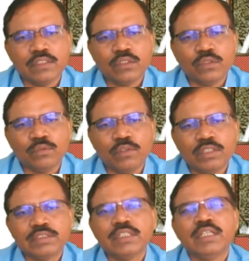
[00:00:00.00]

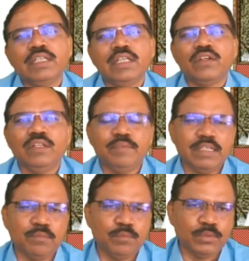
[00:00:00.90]
Towards
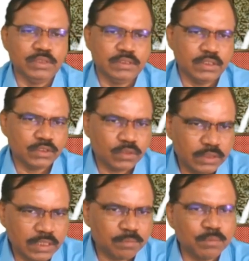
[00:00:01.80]
equilibrium position. So
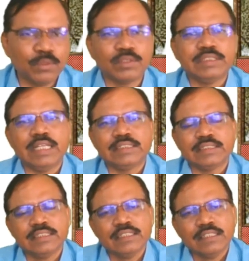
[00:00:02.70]
here force has
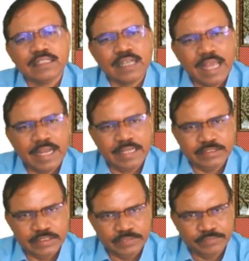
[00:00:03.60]

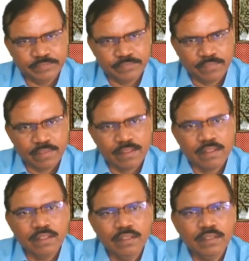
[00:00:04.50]
direction.
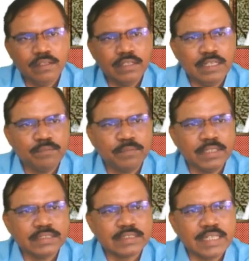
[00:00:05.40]
In
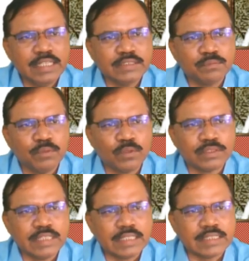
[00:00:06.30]
first case
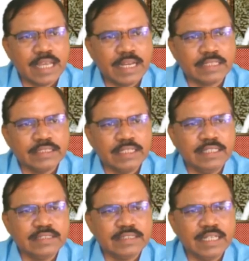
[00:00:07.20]
force has direction,
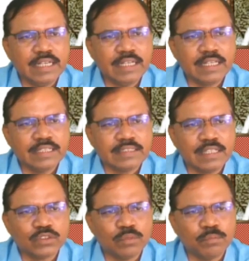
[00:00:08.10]
in second case
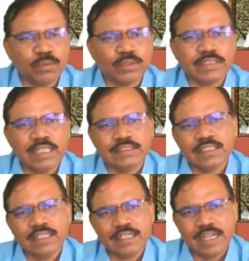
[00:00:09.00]
also force has
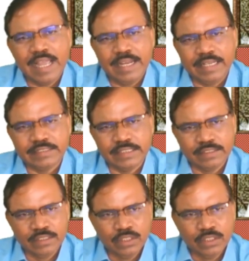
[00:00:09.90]
direction.